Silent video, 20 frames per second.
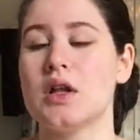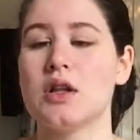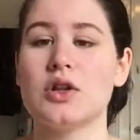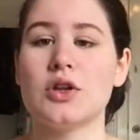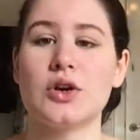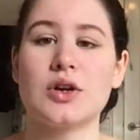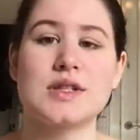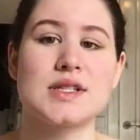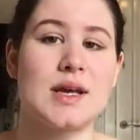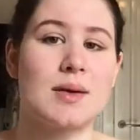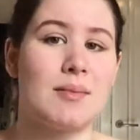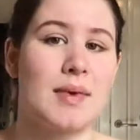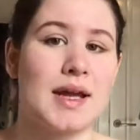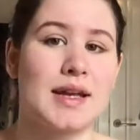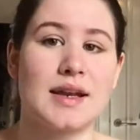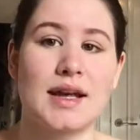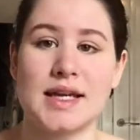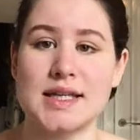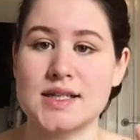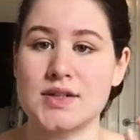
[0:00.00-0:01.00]
Looked up my
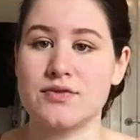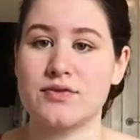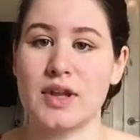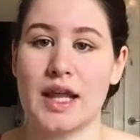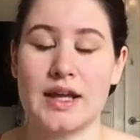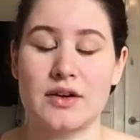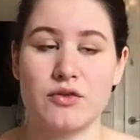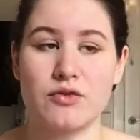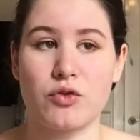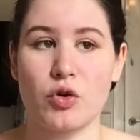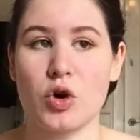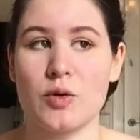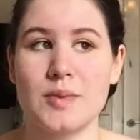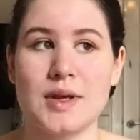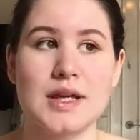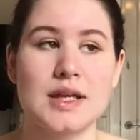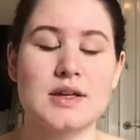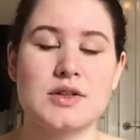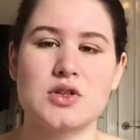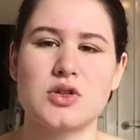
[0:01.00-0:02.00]
next flight for
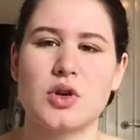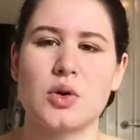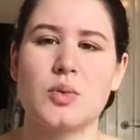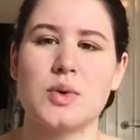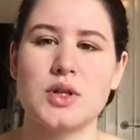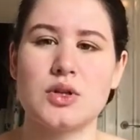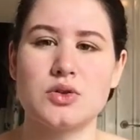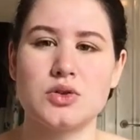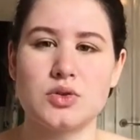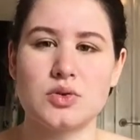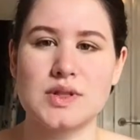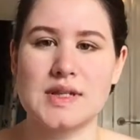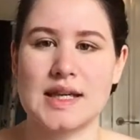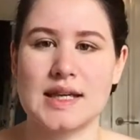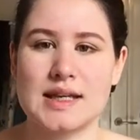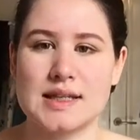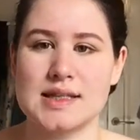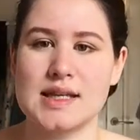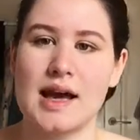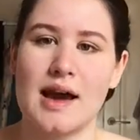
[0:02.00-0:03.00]
me because you know when you do
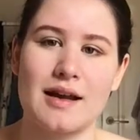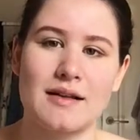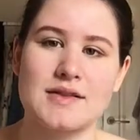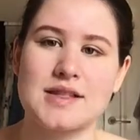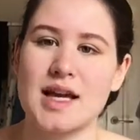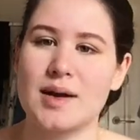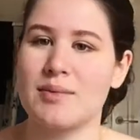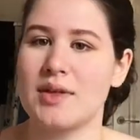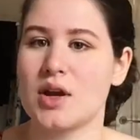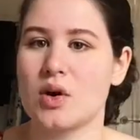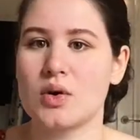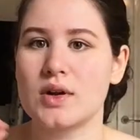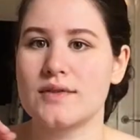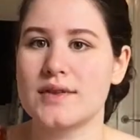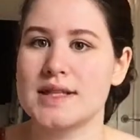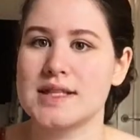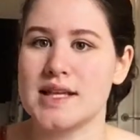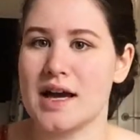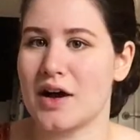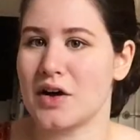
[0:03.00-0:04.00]
tickets ahead of time, they don't
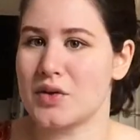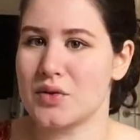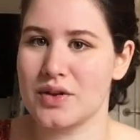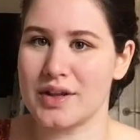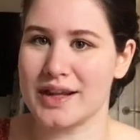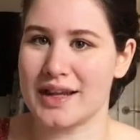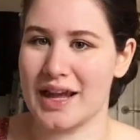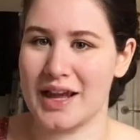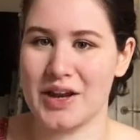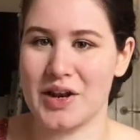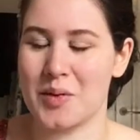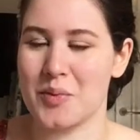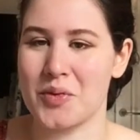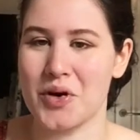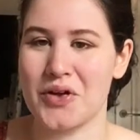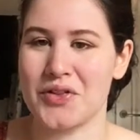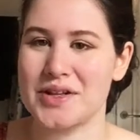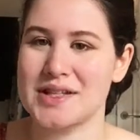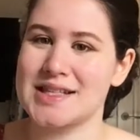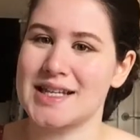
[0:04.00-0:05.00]
even tell you the gate number
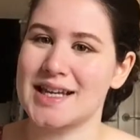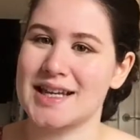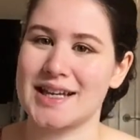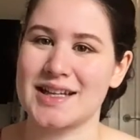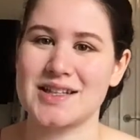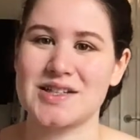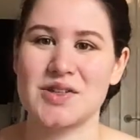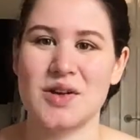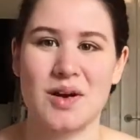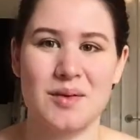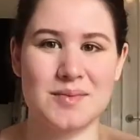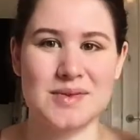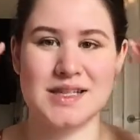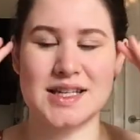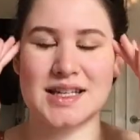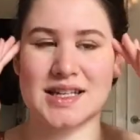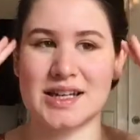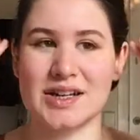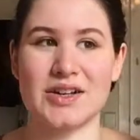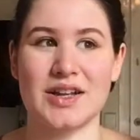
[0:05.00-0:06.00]
on the ticket. So I'm
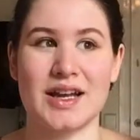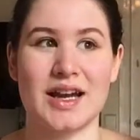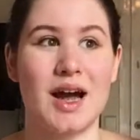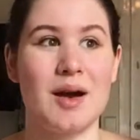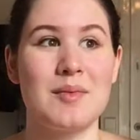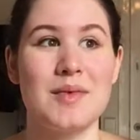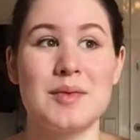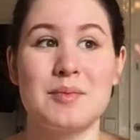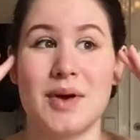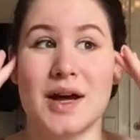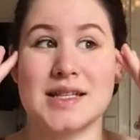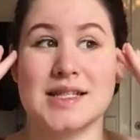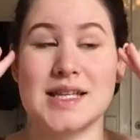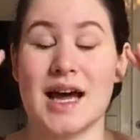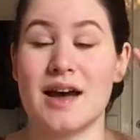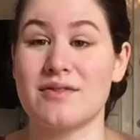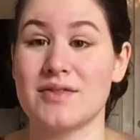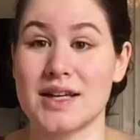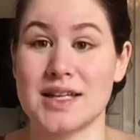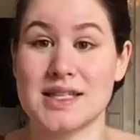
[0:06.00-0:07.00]
sitting here like I'm about to
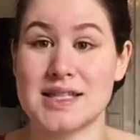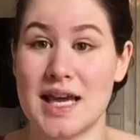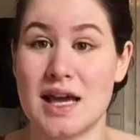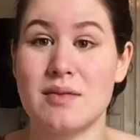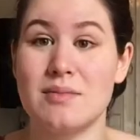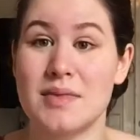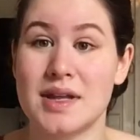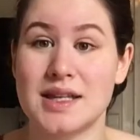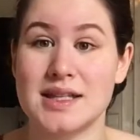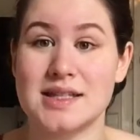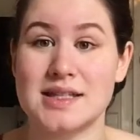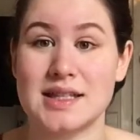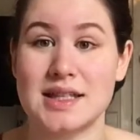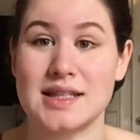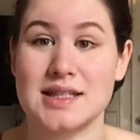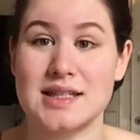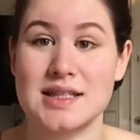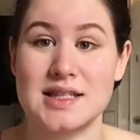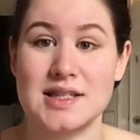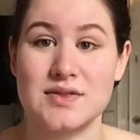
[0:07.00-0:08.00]
have like 10 minutes to
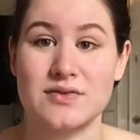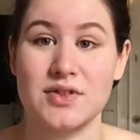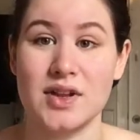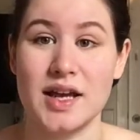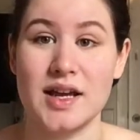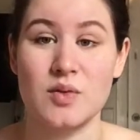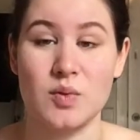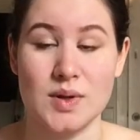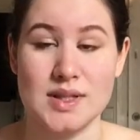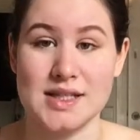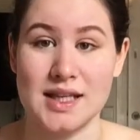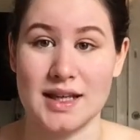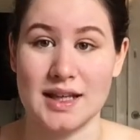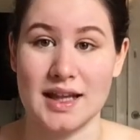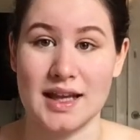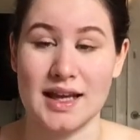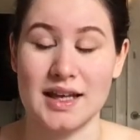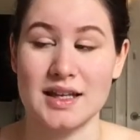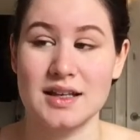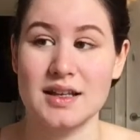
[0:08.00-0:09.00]
get to this flight once I
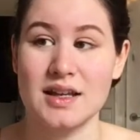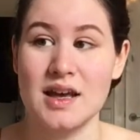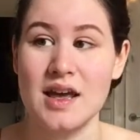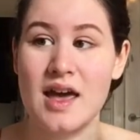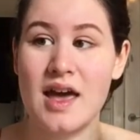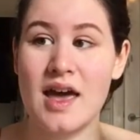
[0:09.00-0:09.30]
land,